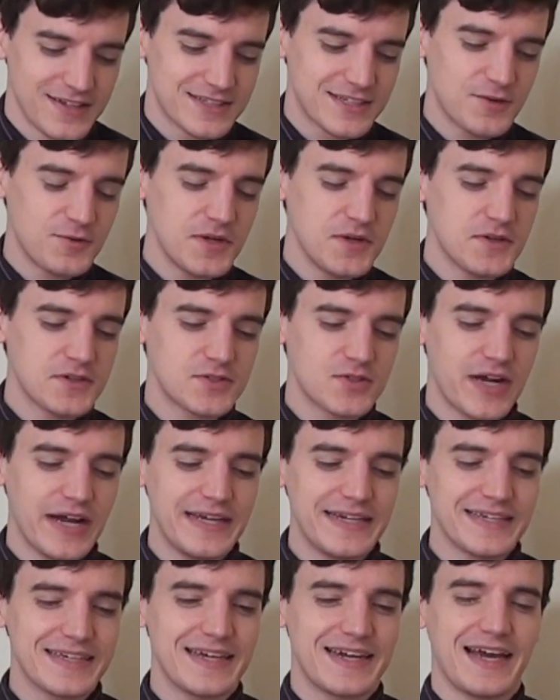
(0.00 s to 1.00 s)
So we were
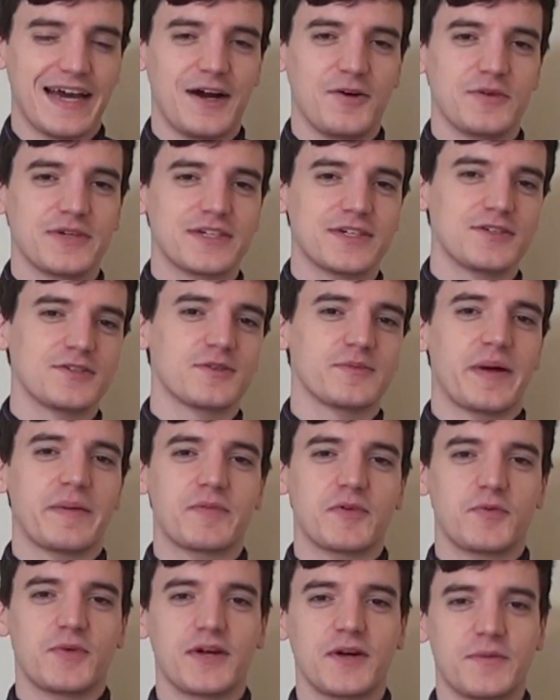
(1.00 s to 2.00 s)
trying to get out. We couldn't
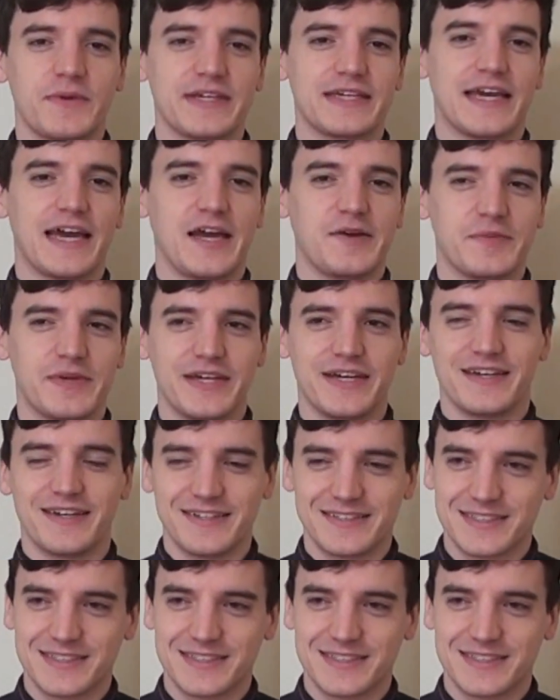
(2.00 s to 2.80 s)
remember where we came in,